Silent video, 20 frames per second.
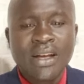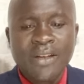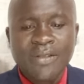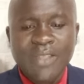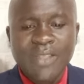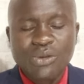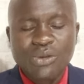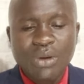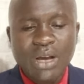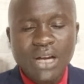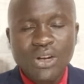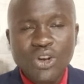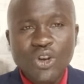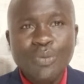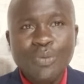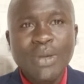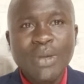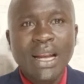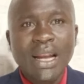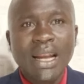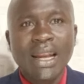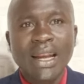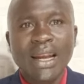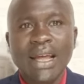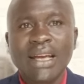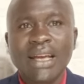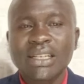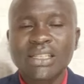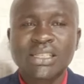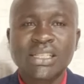that we cannot be
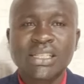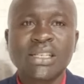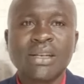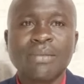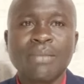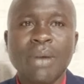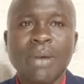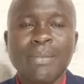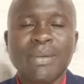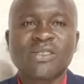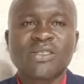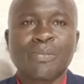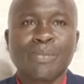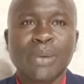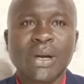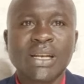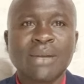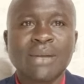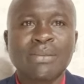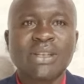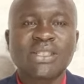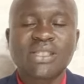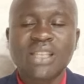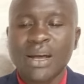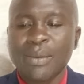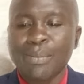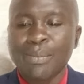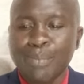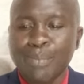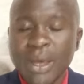electing members of parliament. They
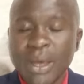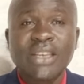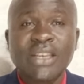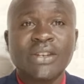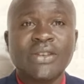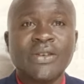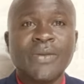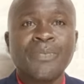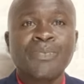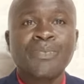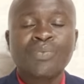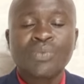are paid.